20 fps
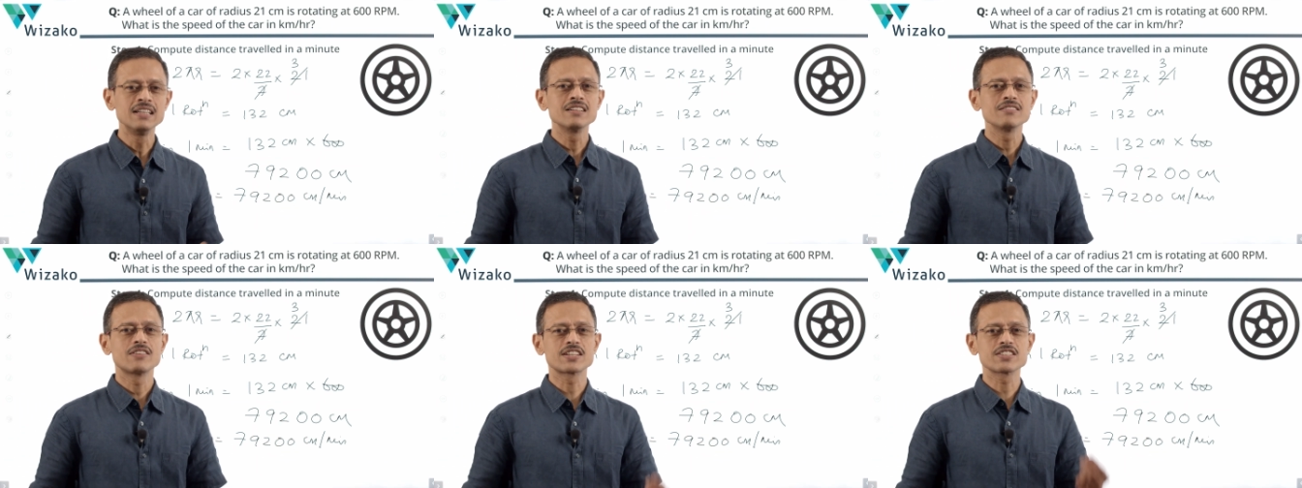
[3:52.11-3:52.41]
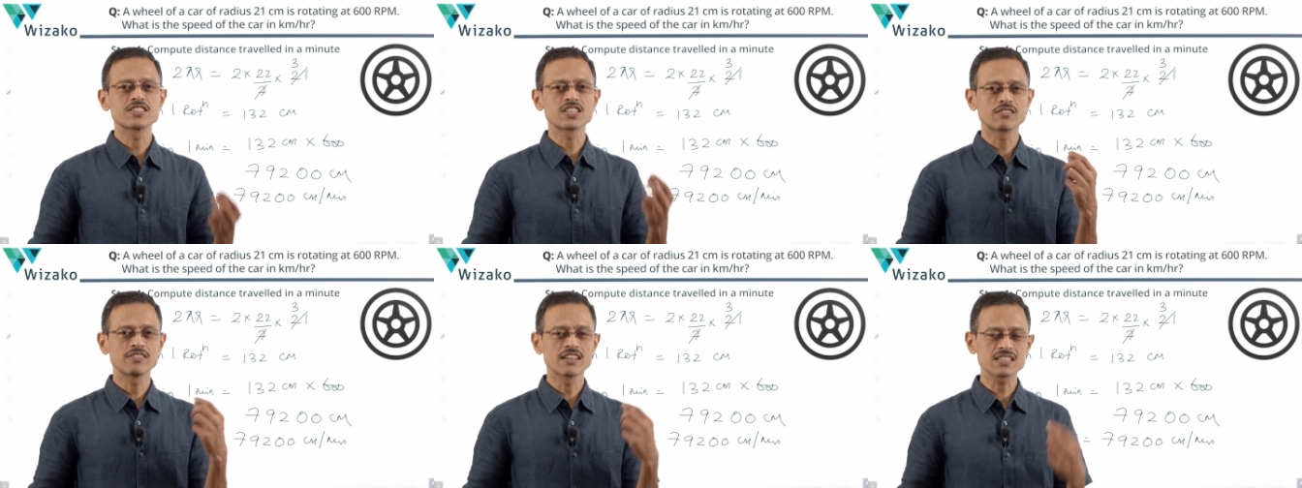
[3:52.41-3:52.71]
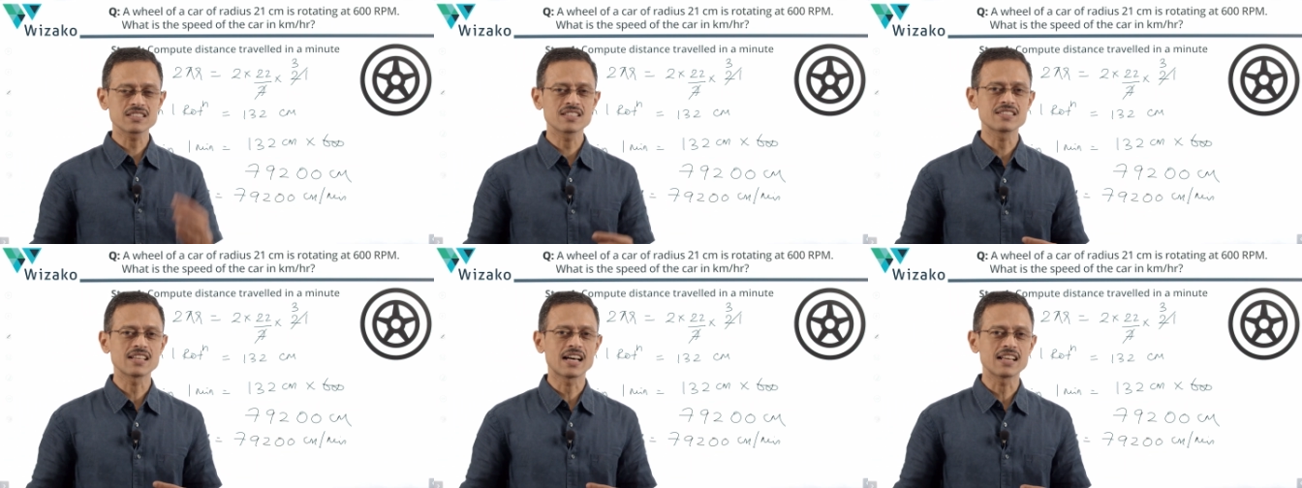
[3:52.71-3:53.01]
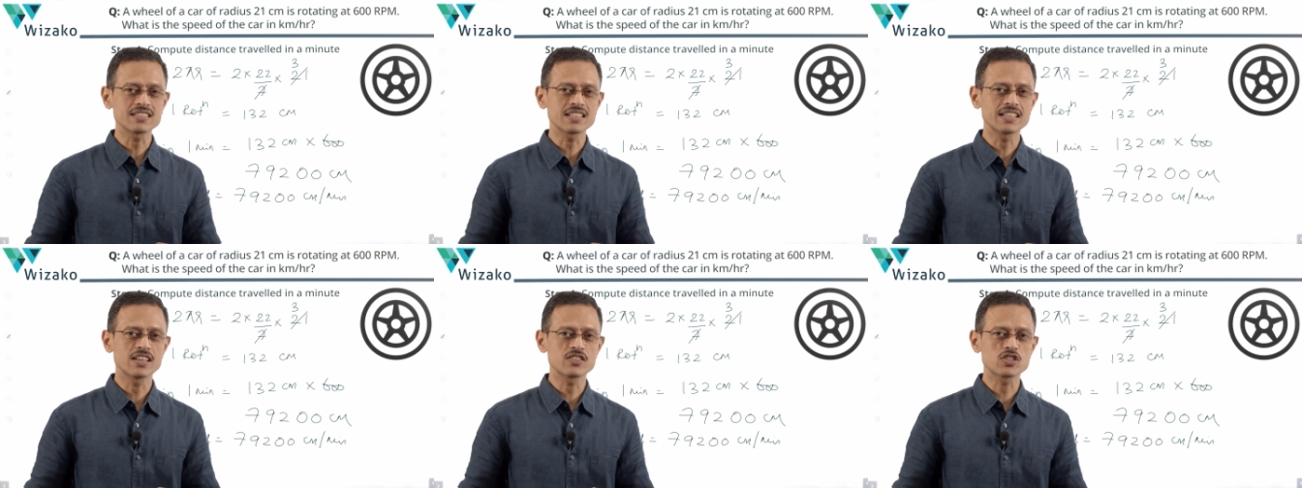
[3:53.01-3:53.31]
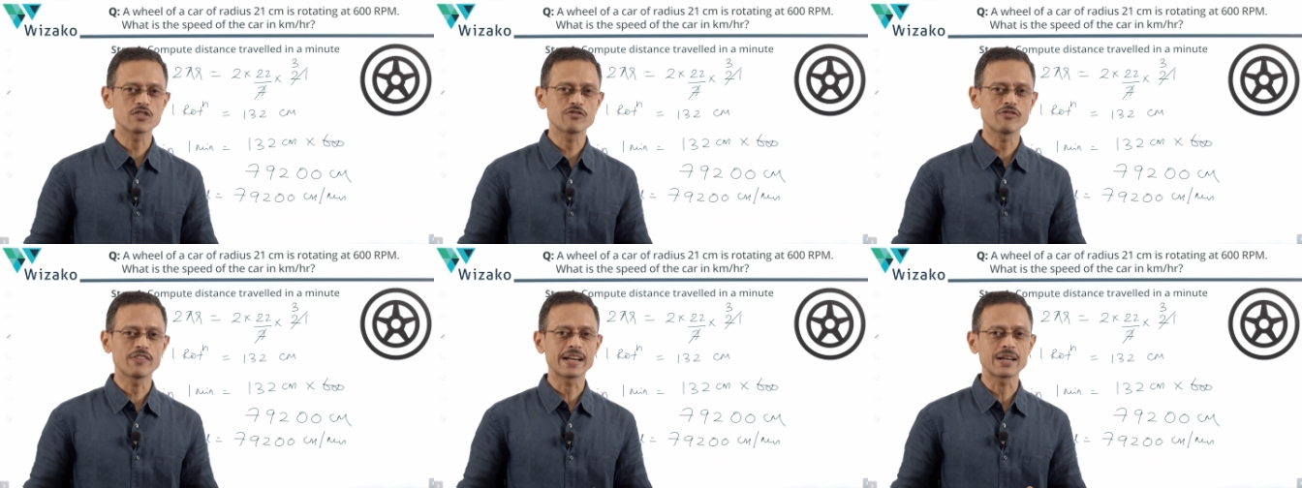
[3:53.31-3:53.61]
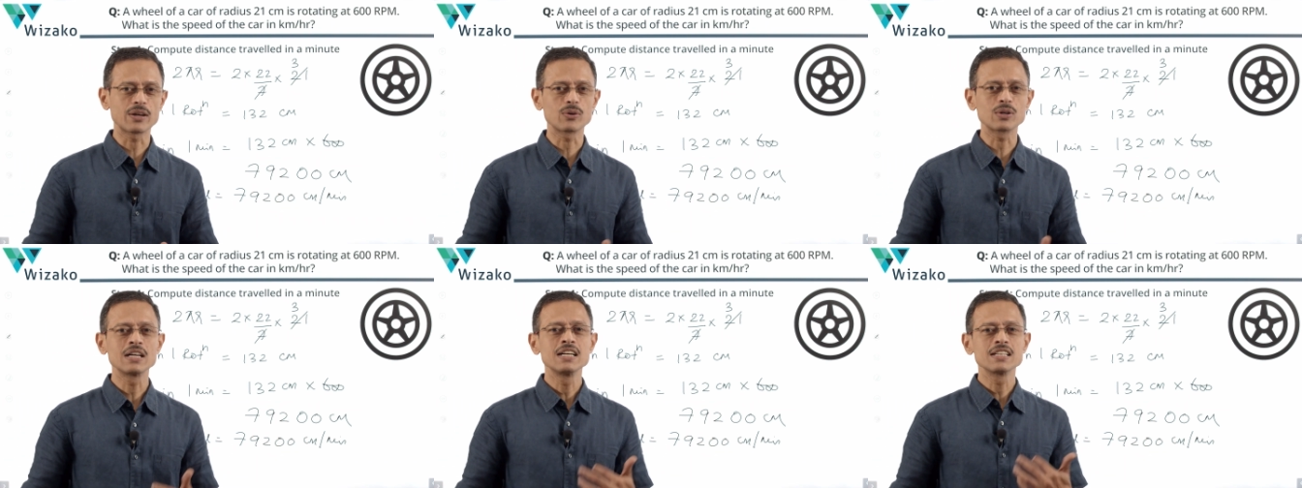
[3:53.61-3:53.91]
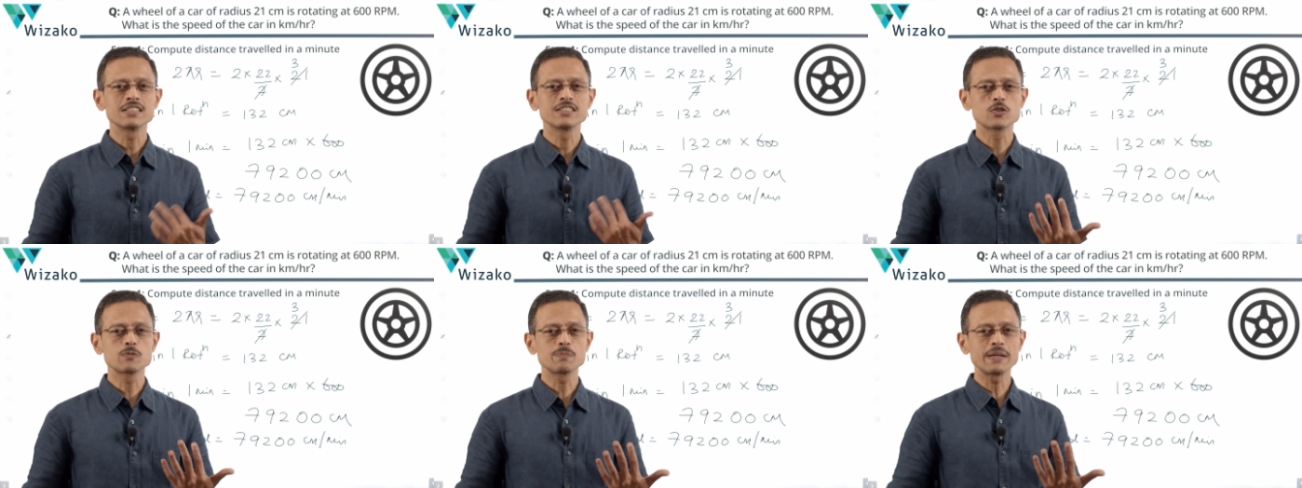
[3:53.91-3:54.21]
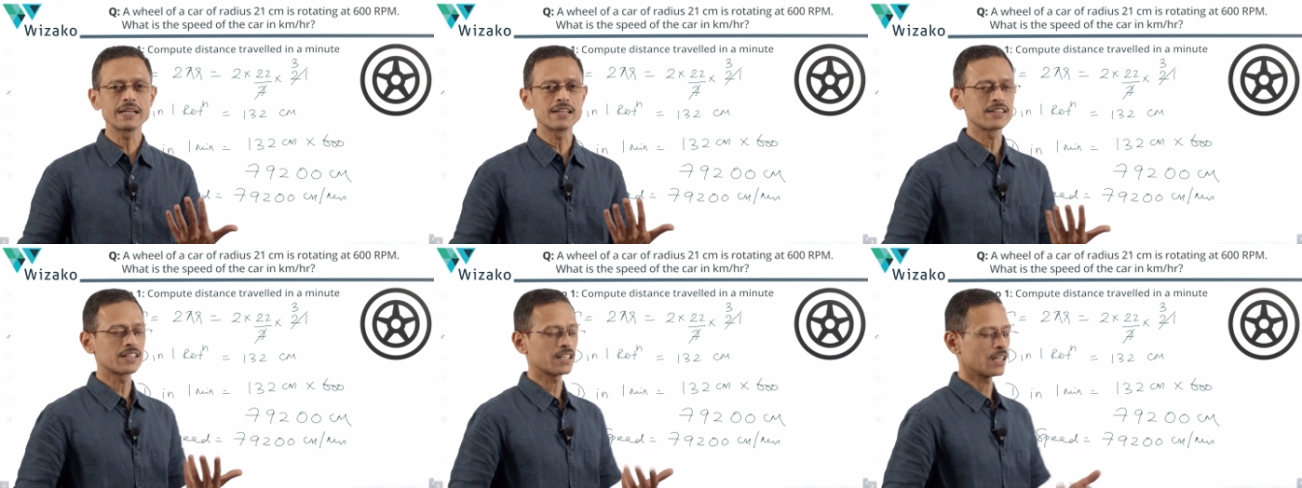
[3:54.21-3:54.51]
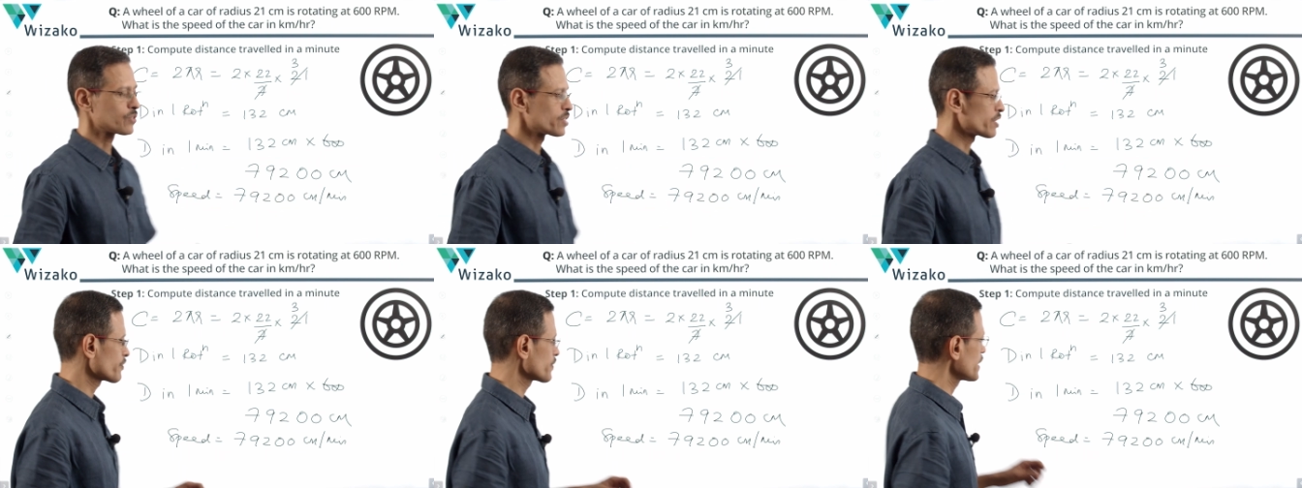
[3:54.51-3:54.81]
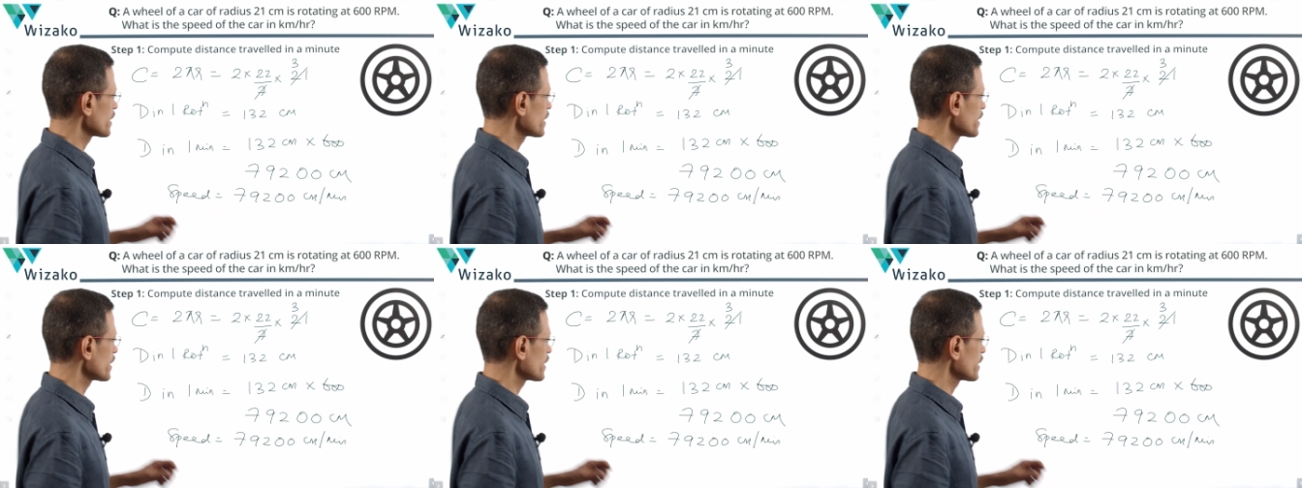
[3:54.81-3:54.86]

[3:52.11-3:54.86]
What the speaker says: whereas the question is asking us to find out the speed in terms of